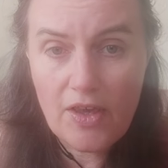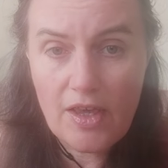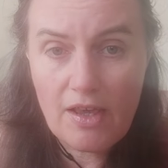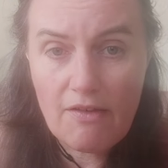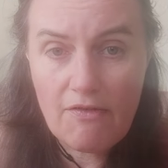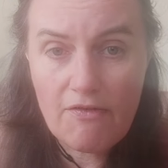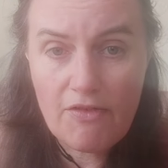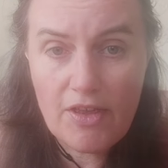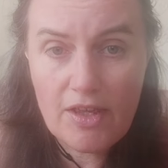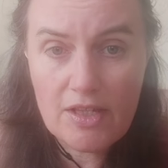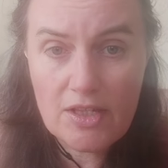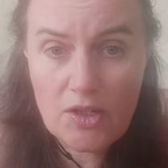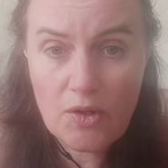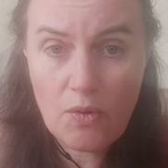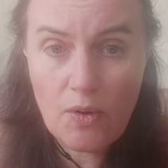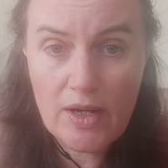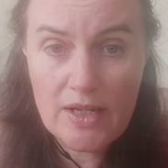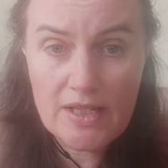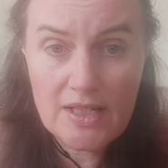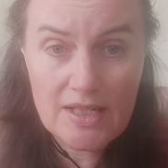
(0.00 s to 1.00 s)
If there's
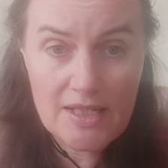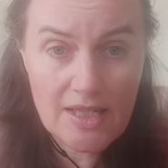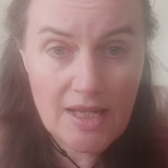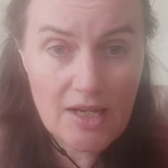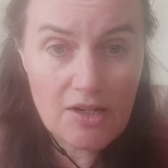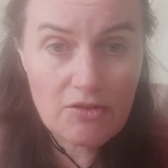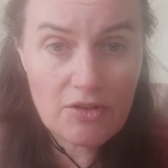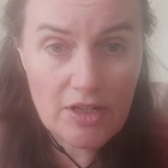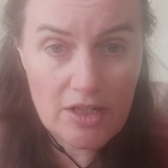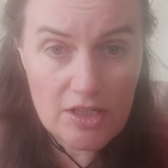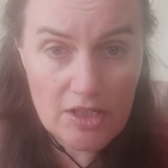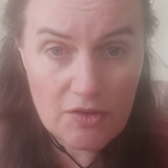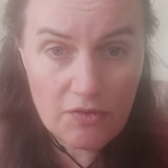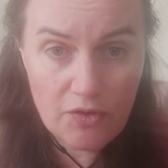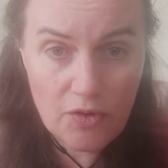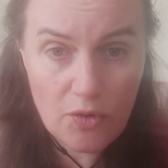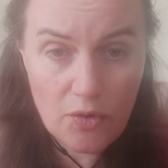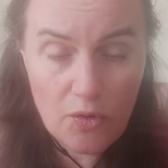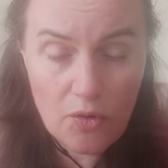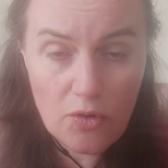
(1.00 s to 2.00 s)
quite a serious
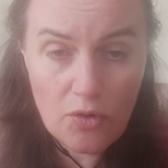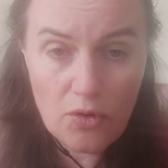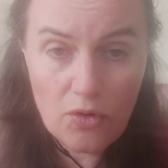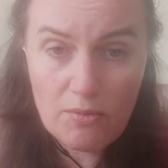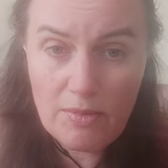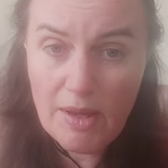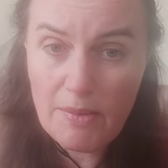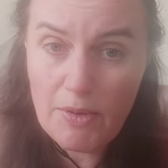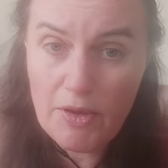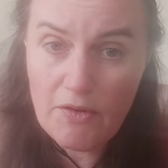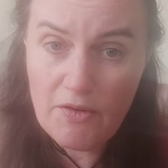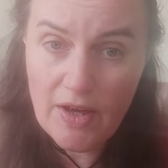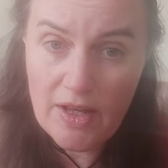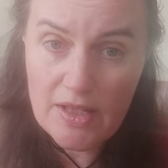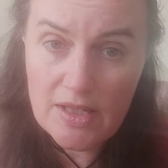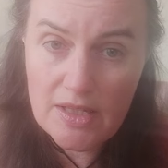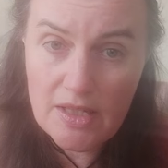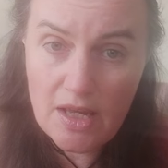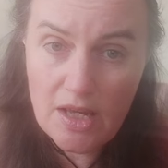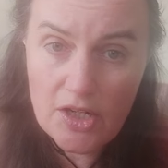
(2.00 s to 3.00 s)
fall, or maybe you've had
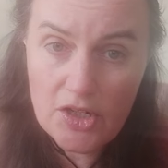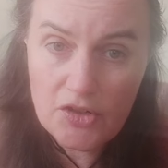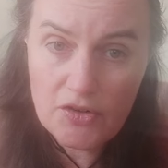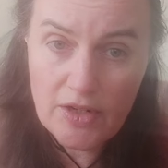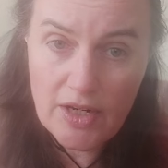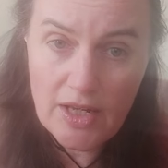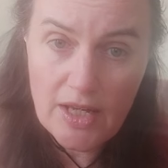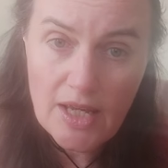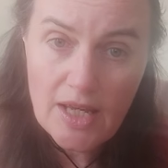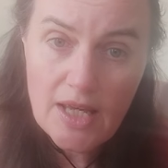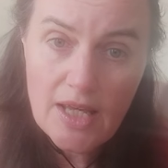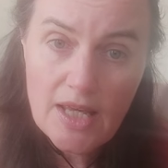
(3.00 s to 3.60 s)
surgery,